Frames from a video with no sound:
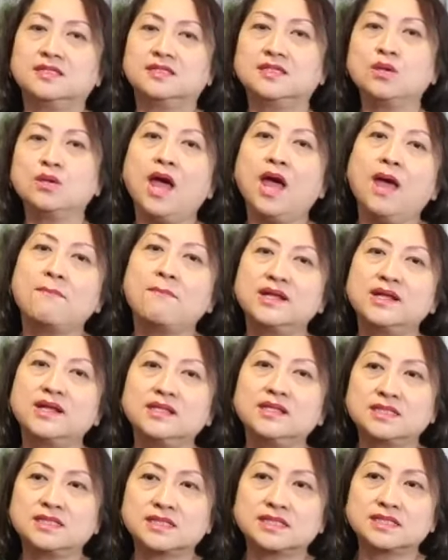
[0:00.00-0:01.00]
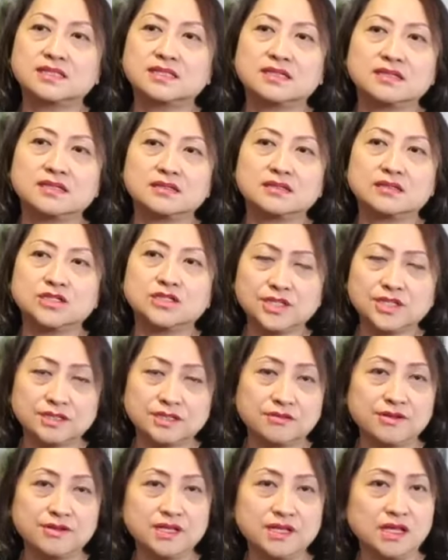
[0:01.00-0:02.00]
So what happened is,
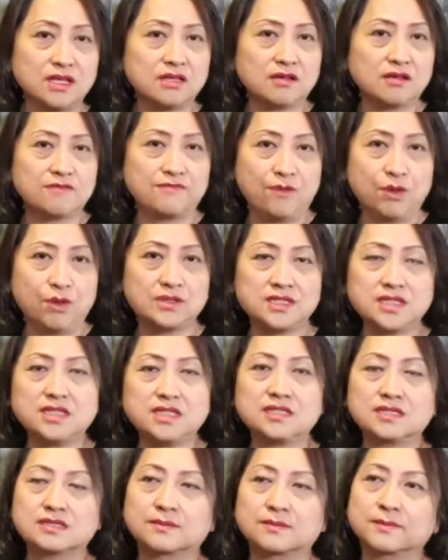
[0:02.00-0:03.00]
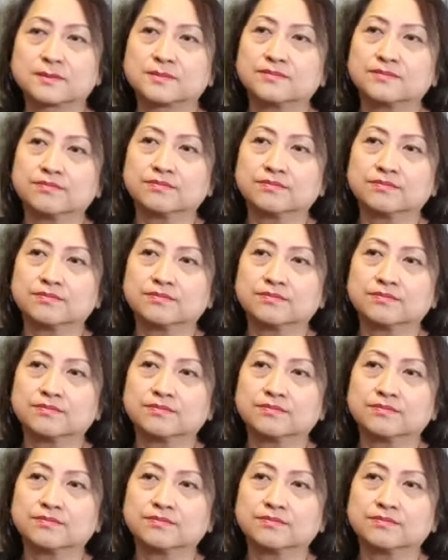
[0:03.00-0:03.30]
she's already in her 40s.